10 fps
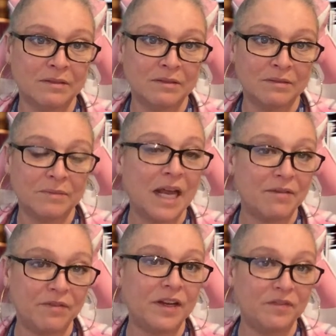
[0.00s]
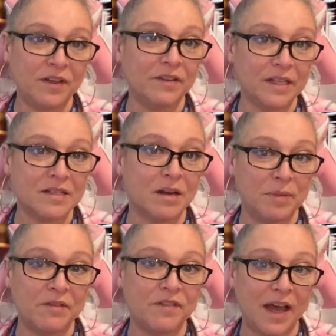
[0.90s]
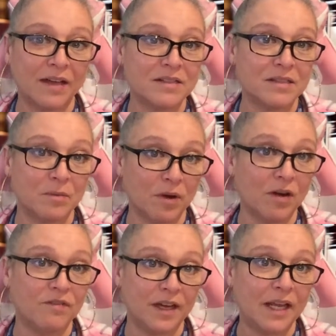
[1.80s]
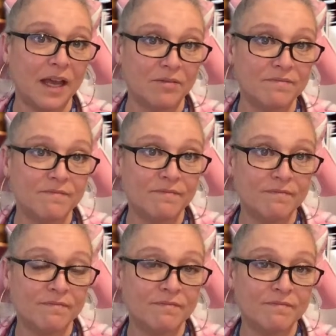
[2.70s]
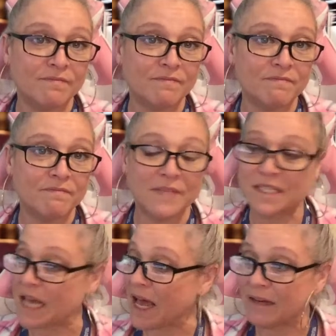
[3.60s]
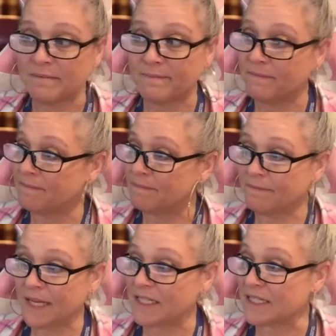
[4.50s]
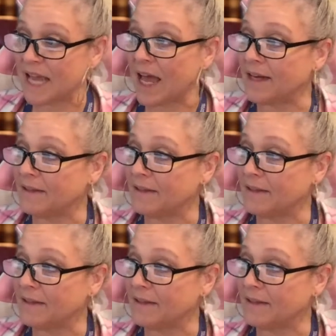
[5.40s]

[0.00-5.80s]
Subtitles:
But I have a funny feeling that's going to be the facts that we're going to find out. Sad. It's sad.